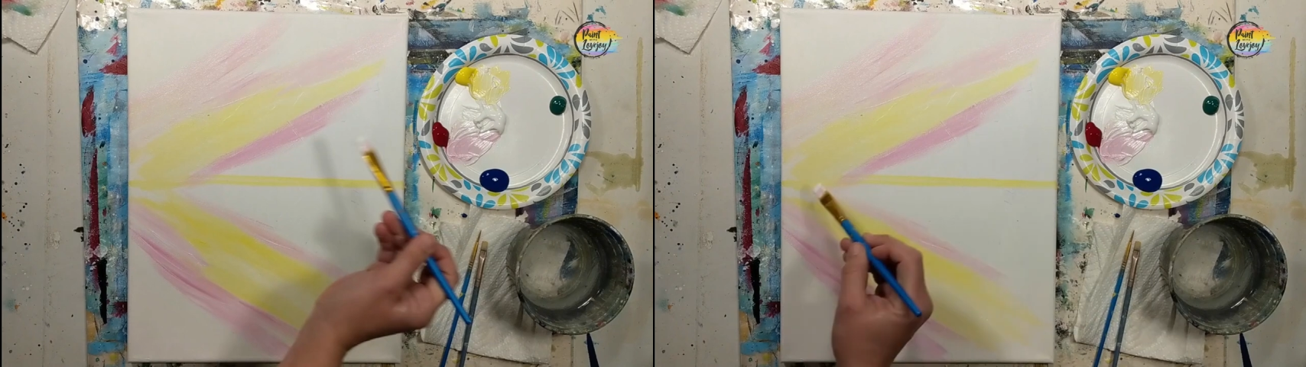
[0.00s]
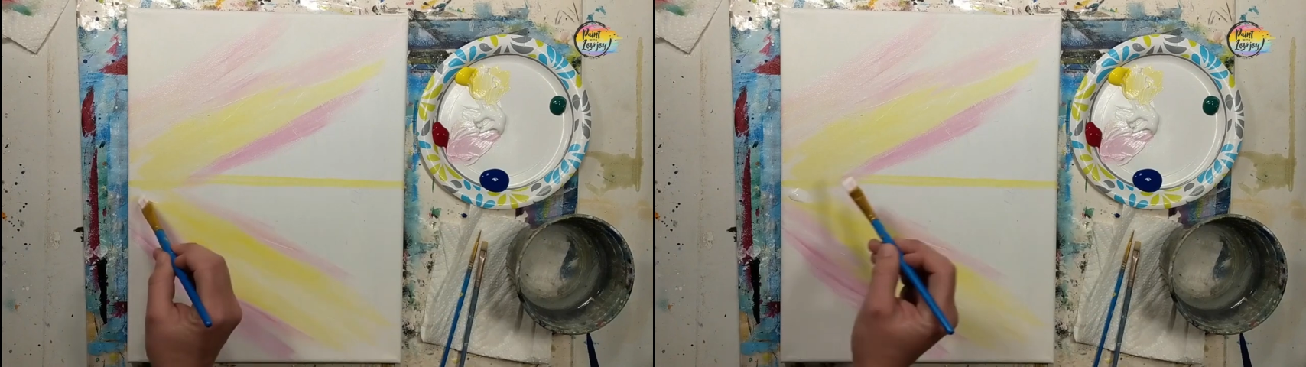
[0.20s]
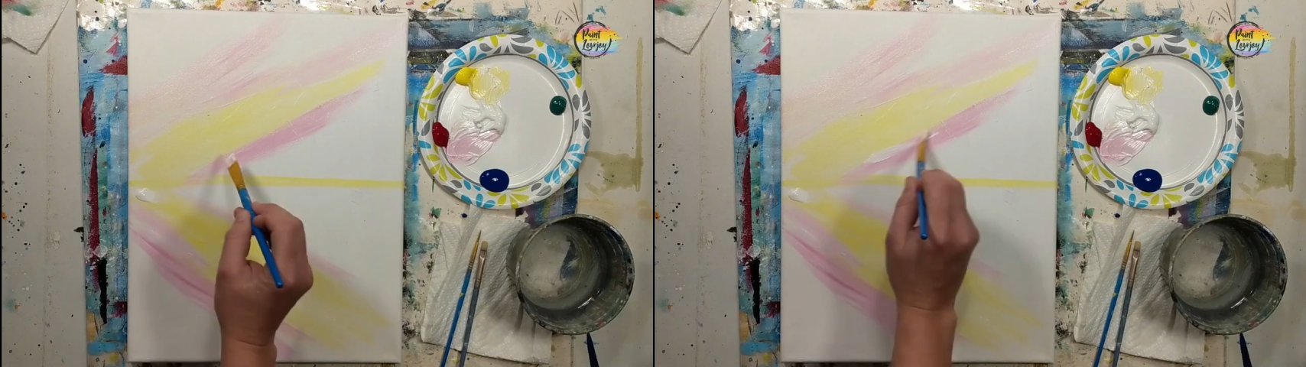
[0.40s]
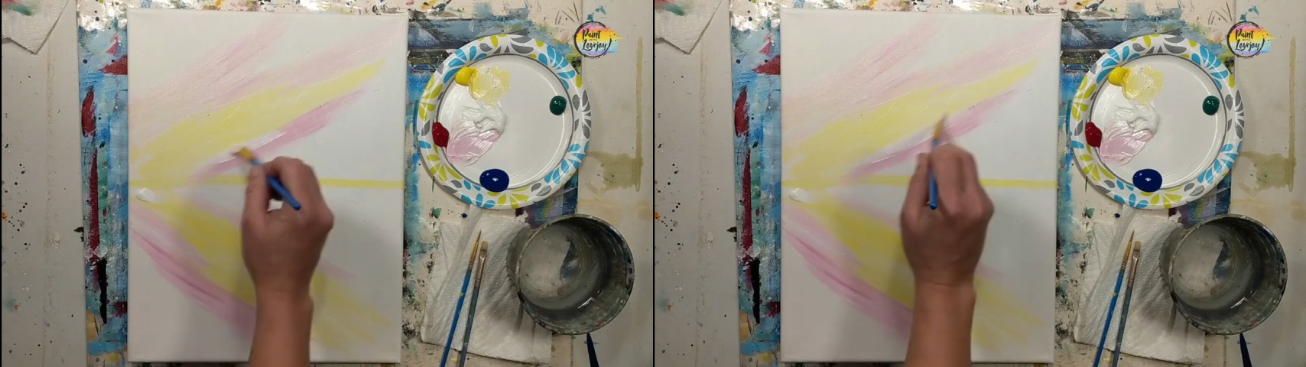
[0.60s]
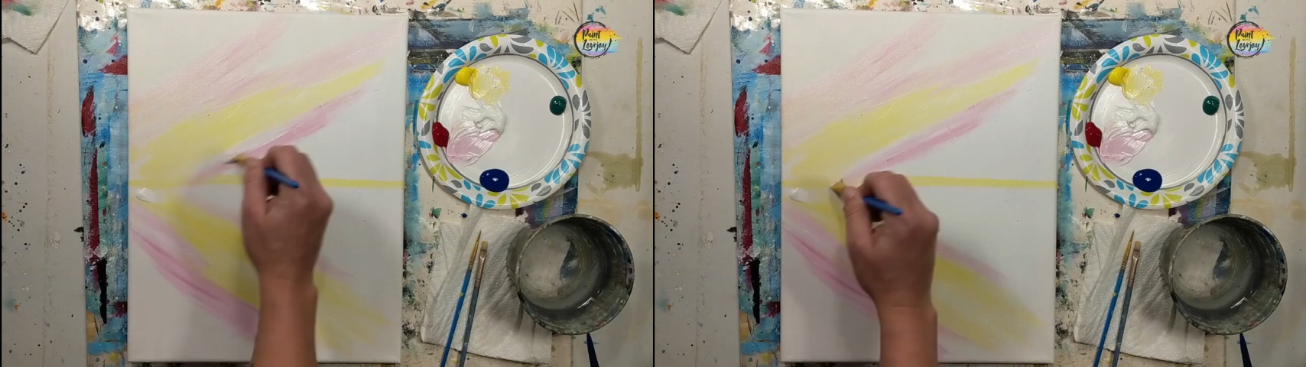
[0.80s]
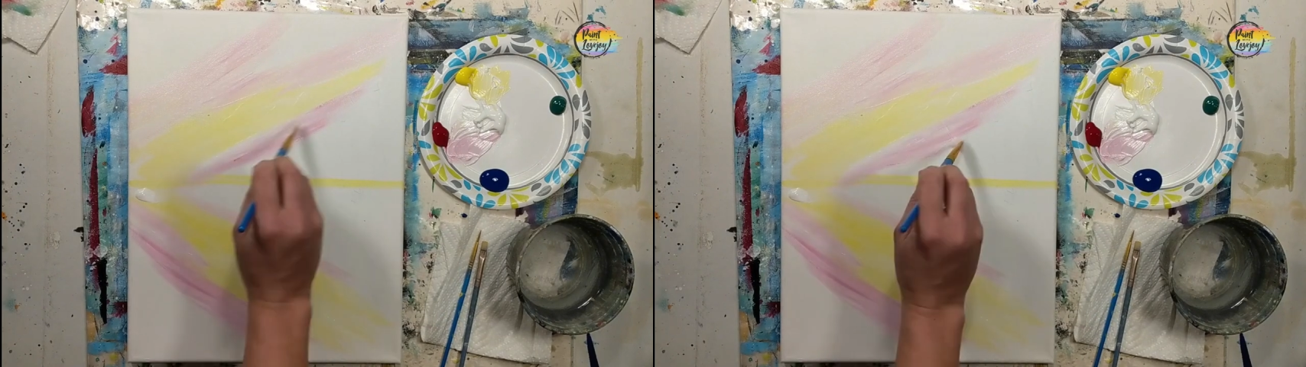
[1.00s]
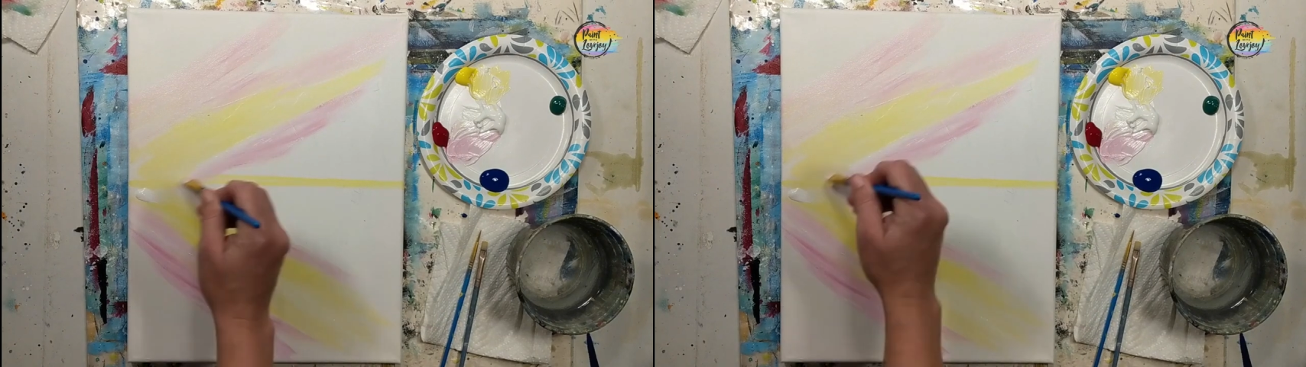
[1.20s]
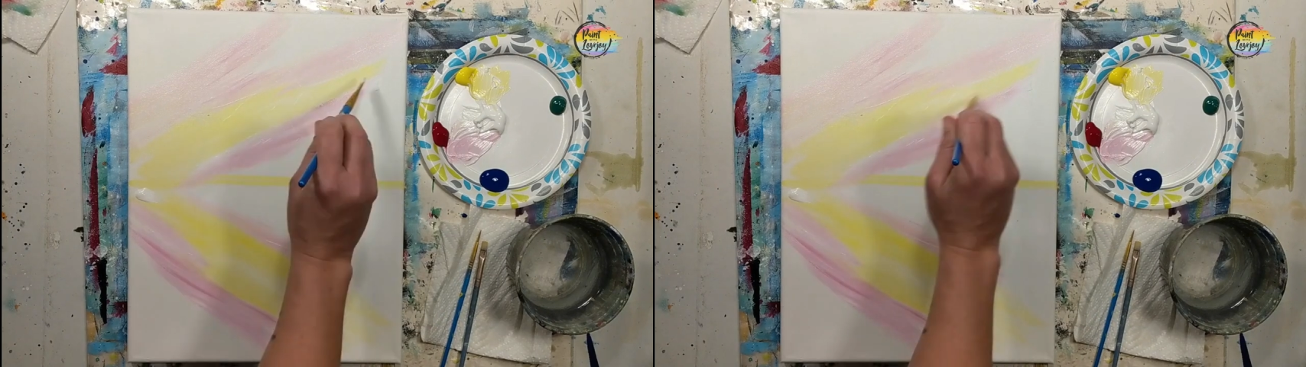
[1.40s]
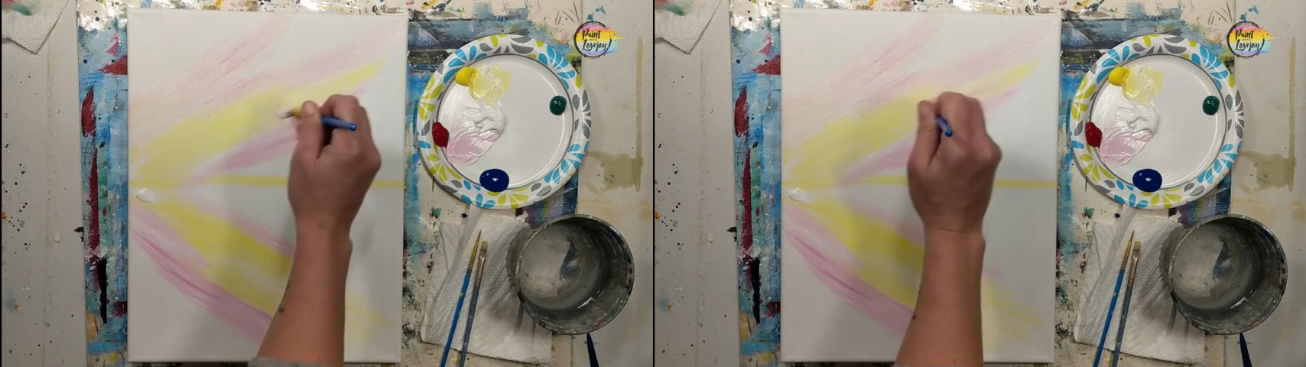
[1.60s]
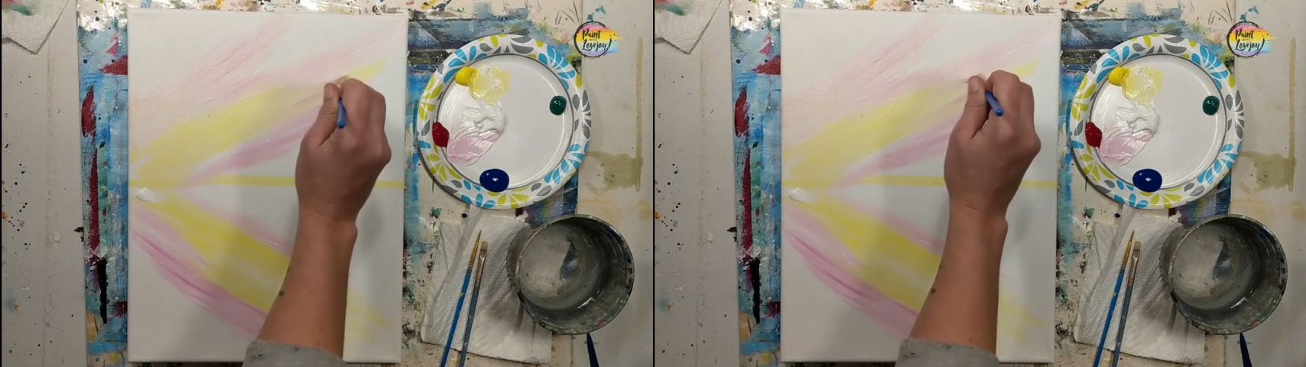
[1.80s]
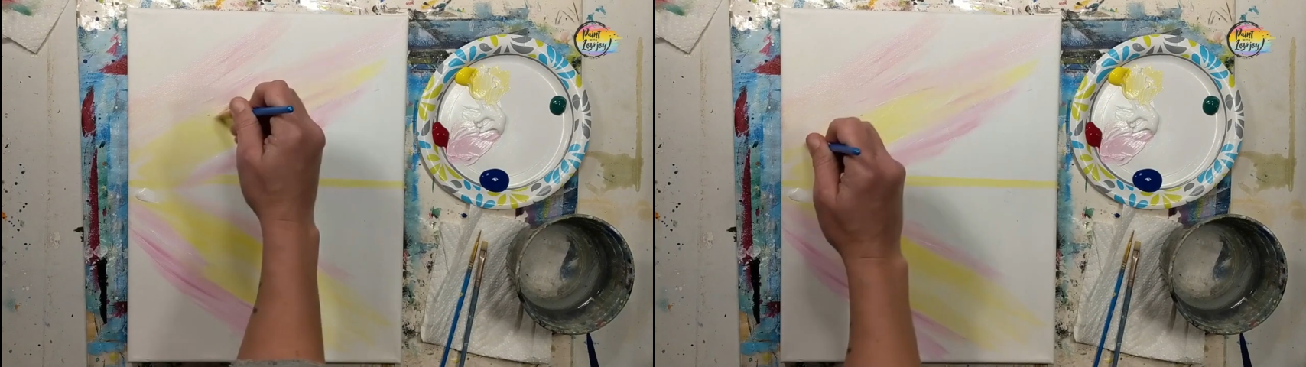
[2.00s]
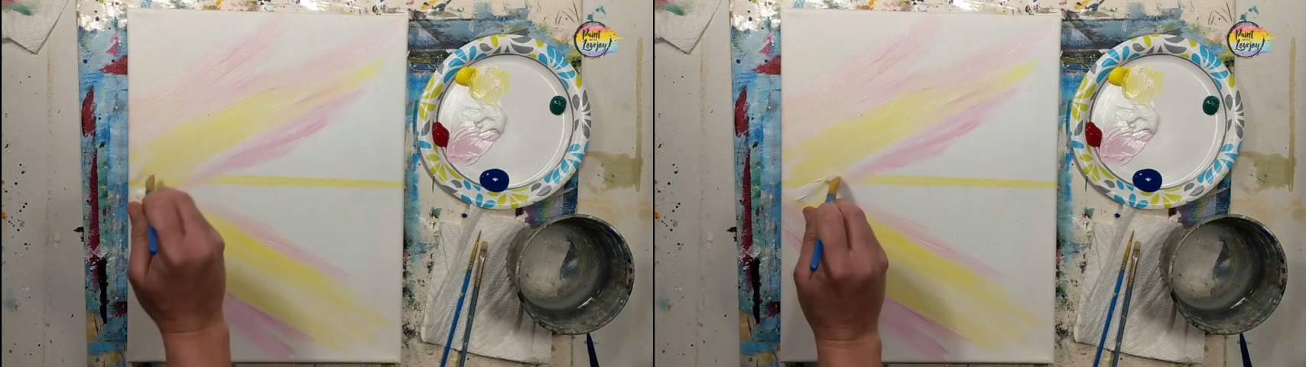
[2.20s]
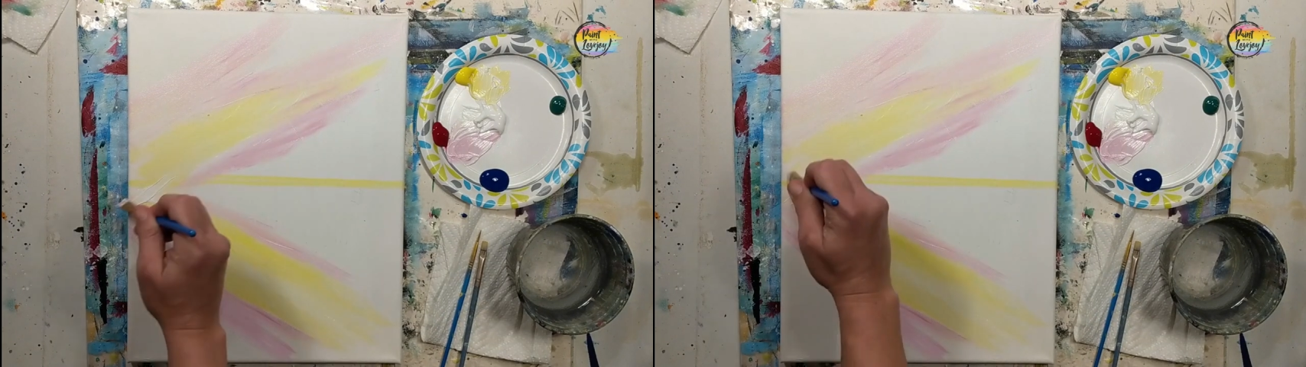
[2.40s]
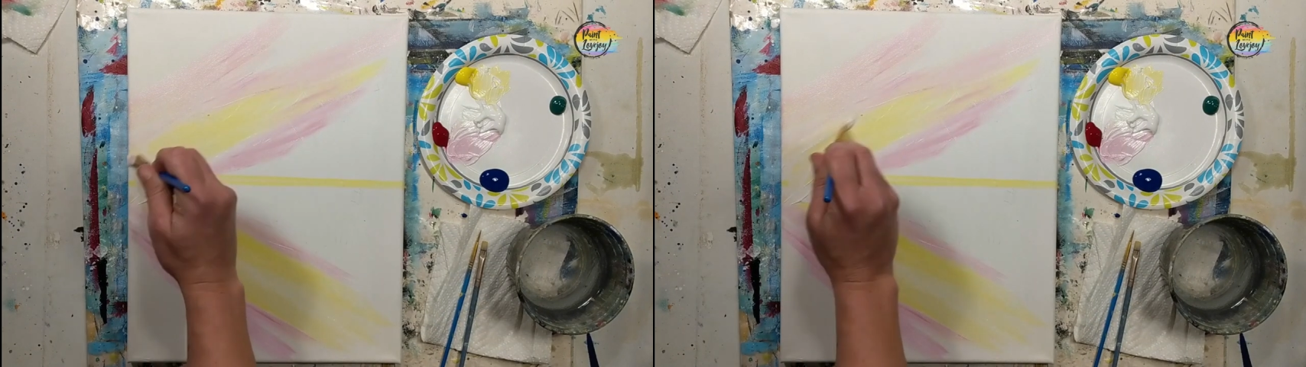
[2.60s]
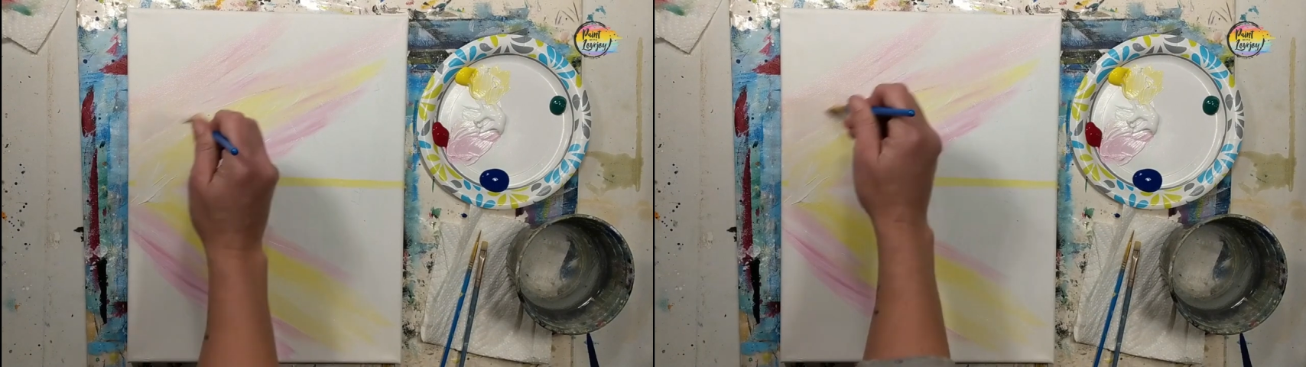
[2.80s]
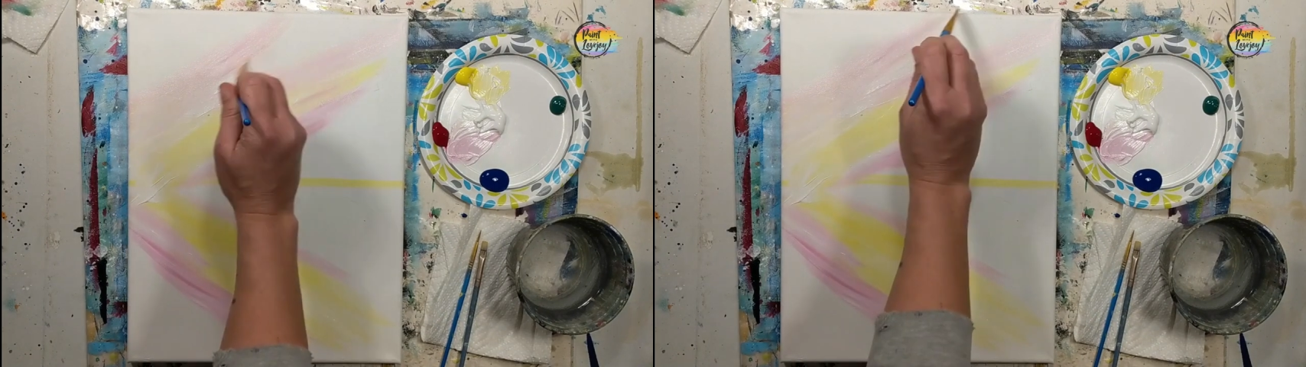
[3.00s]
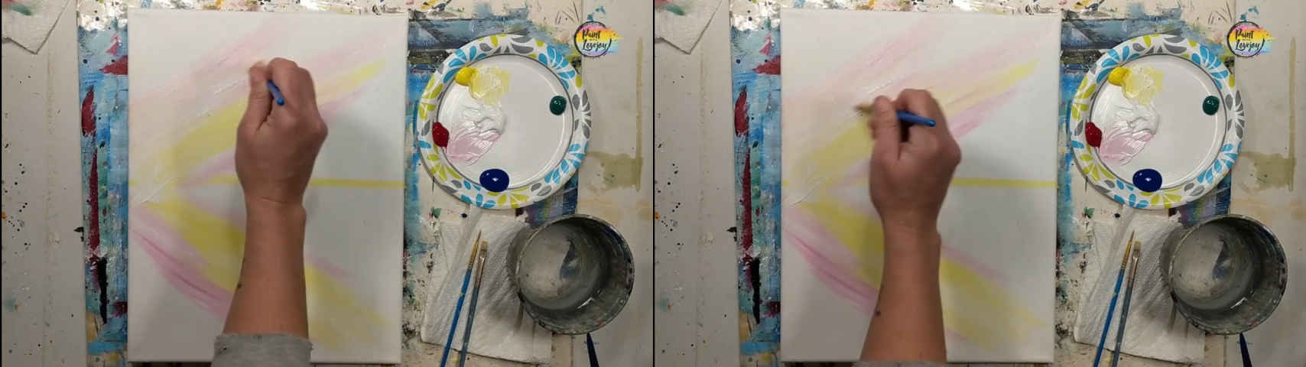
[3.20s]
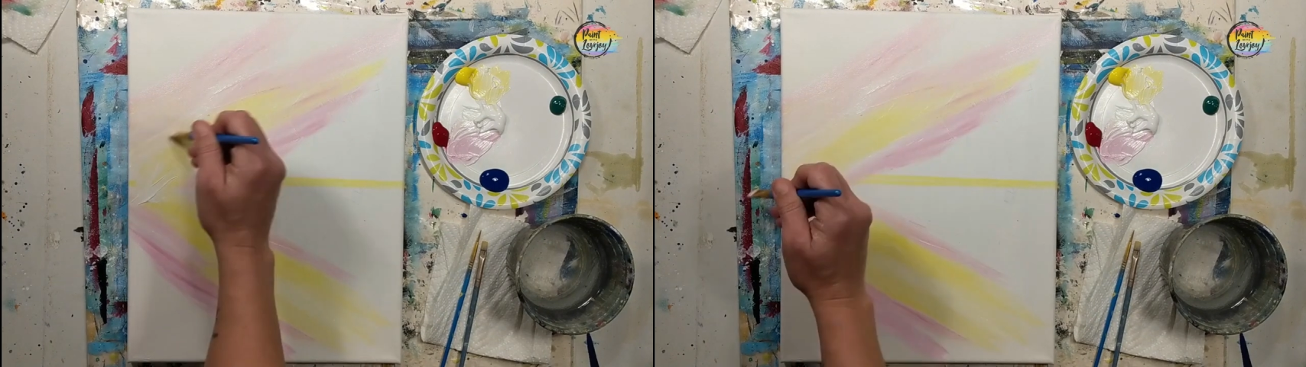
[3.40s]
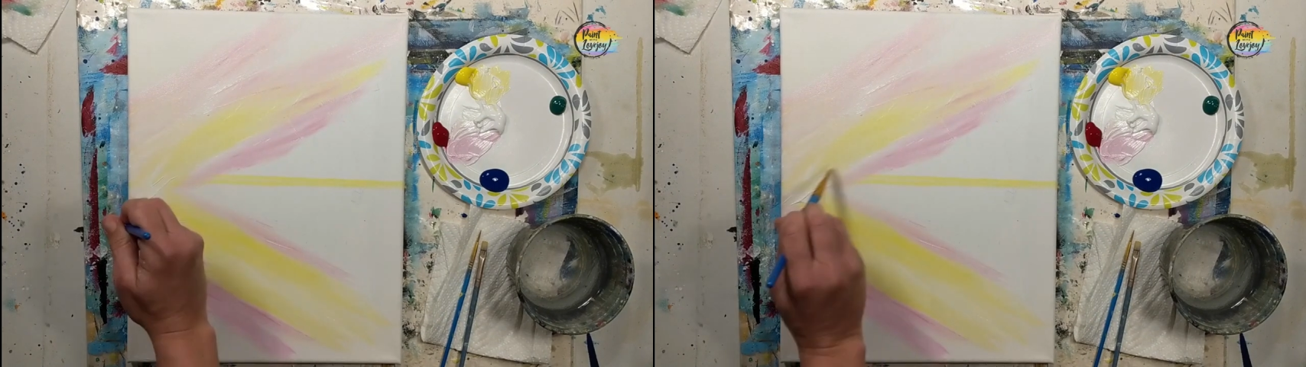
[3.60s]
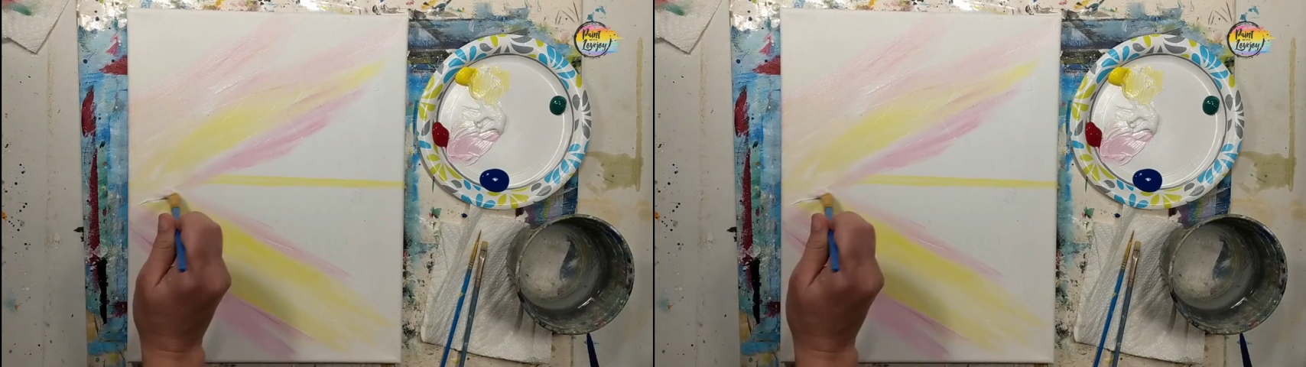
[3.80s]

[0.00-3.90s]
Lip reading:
Nobody's mouth can be seen.